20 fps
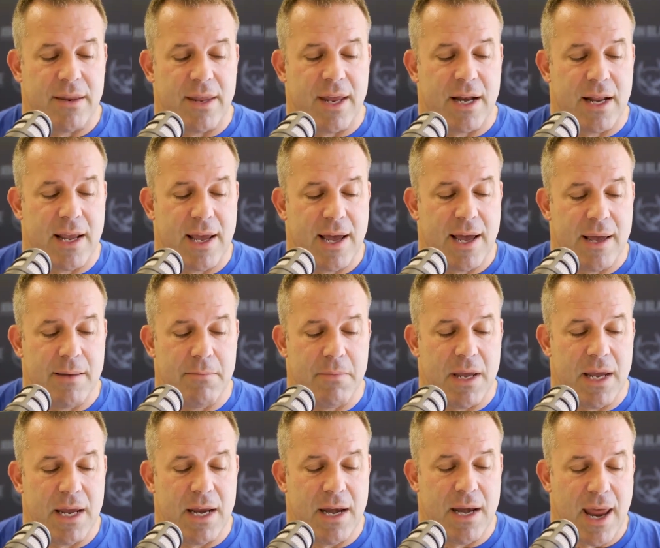That came
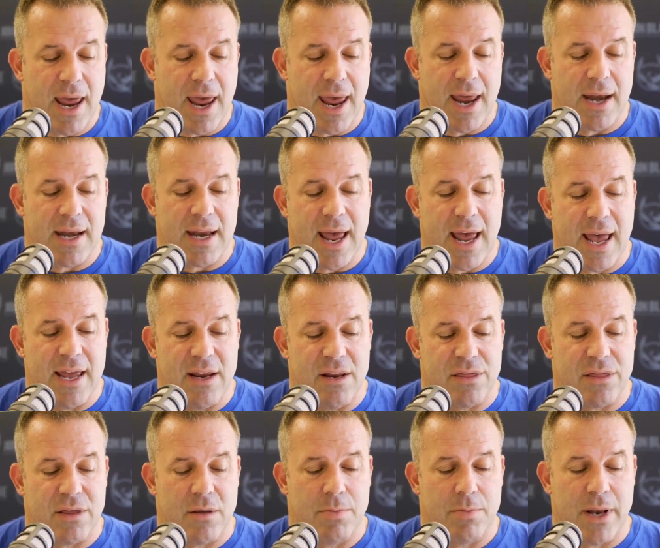in at
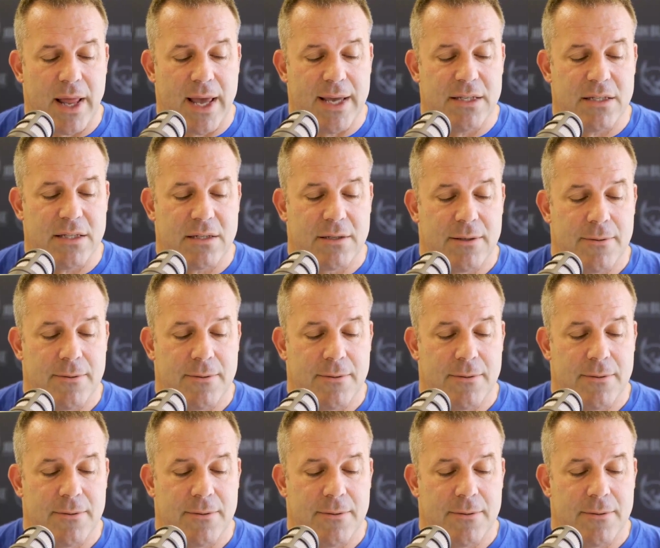eighth place.